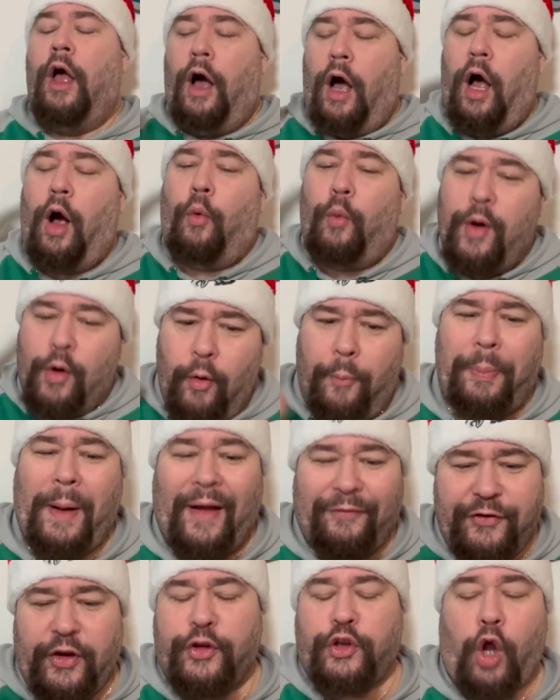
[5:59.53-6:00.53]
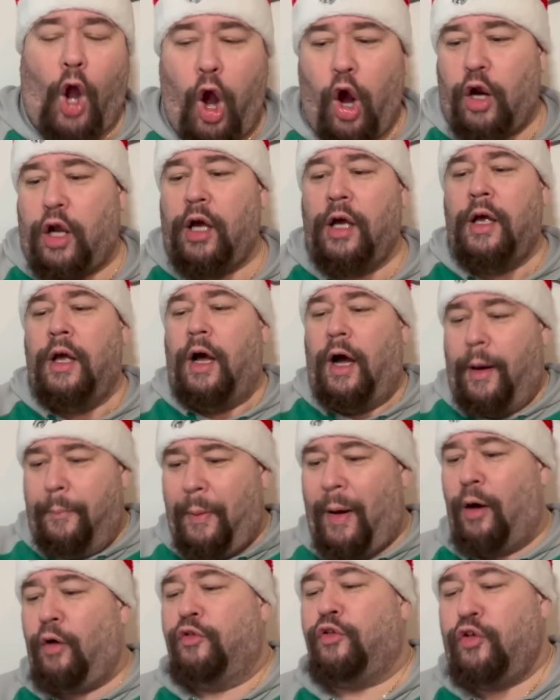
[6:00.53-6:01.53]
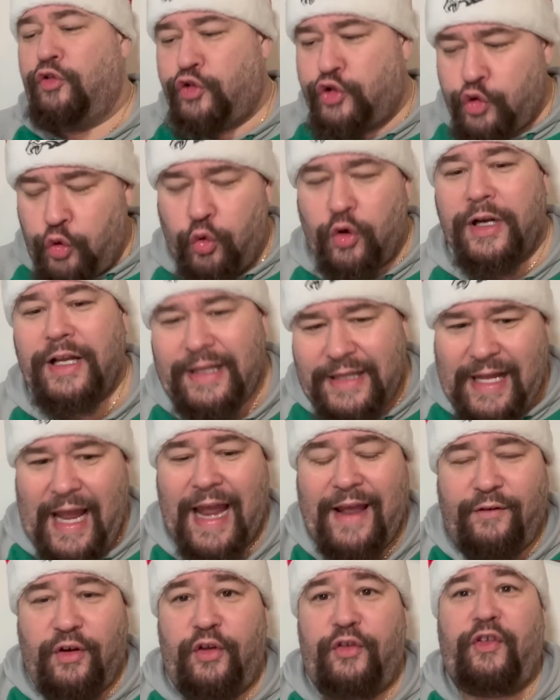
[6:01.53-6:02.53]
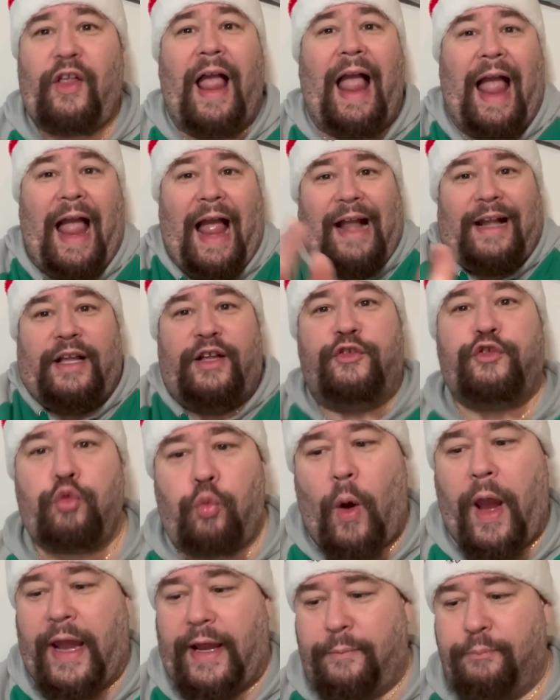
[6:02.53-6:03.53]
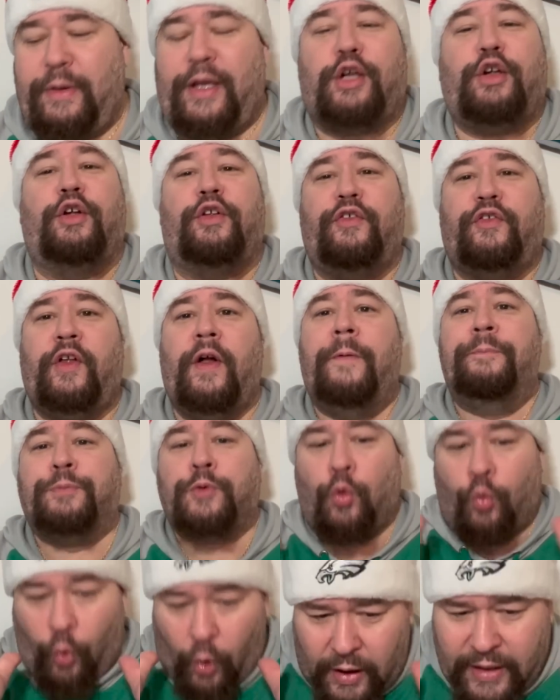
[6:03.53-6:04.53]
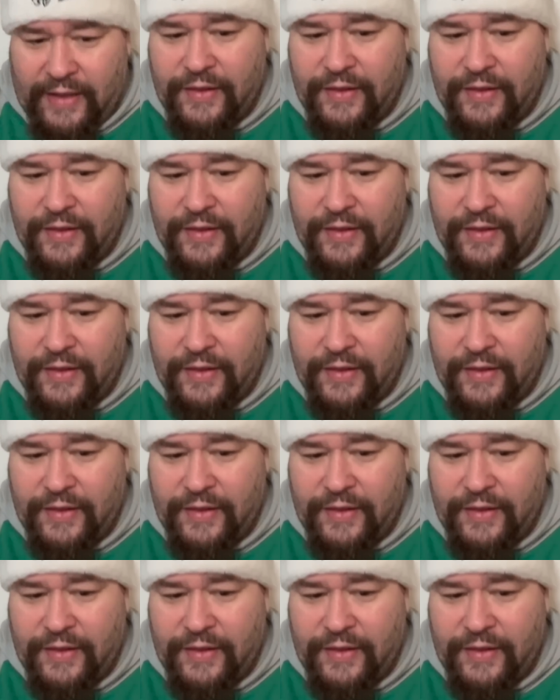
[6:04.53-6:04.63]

we were about to talk about Jordan Davis and his weight. Because one of